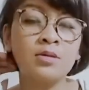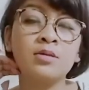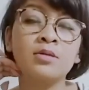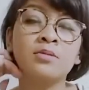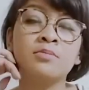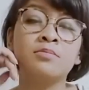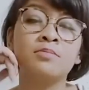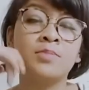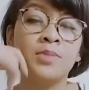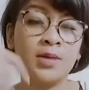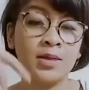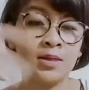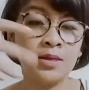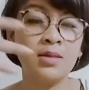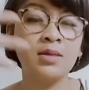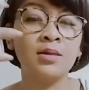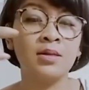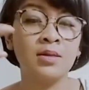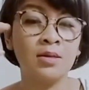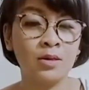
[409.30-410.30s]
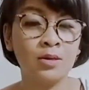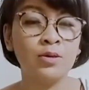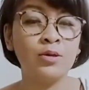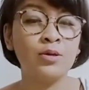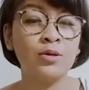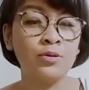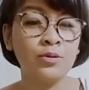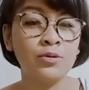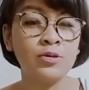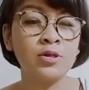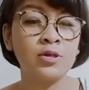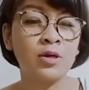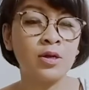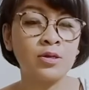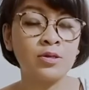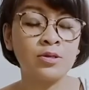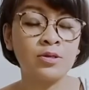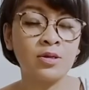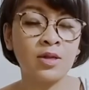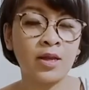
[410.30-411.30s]
But you start
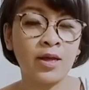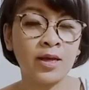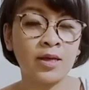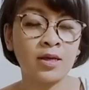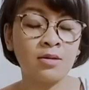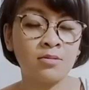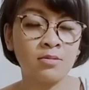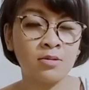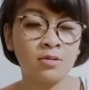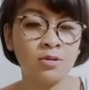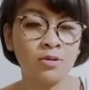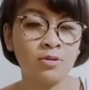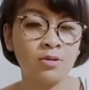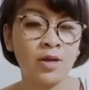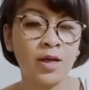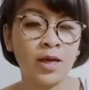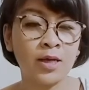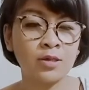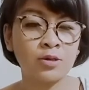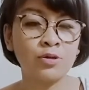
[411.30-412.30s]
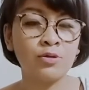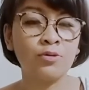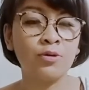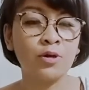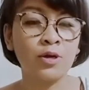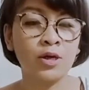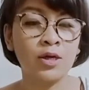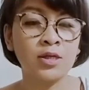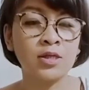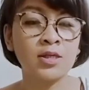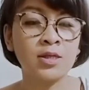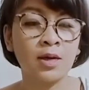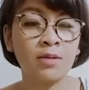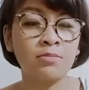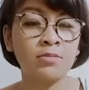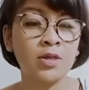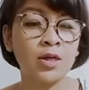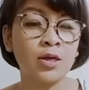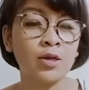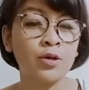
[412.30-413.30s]
like you like to learn
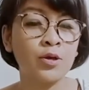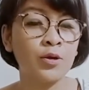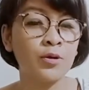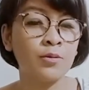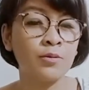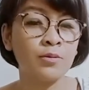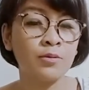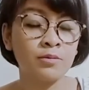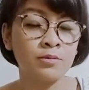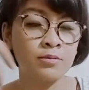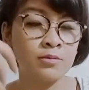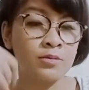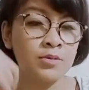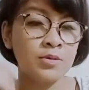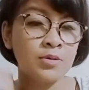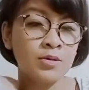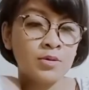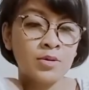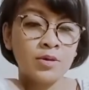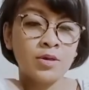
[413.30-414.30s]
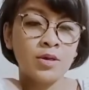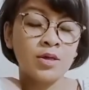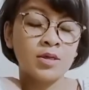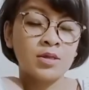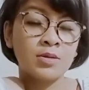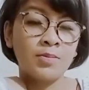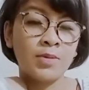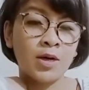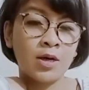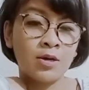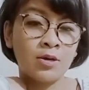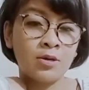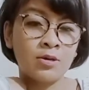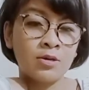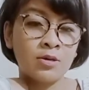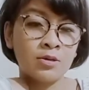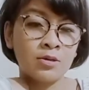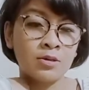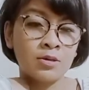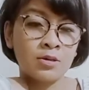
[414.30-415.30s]
something new. It's
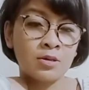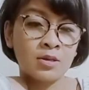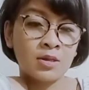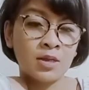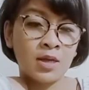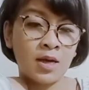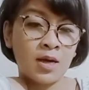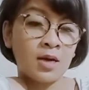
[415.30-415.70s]
about yeah.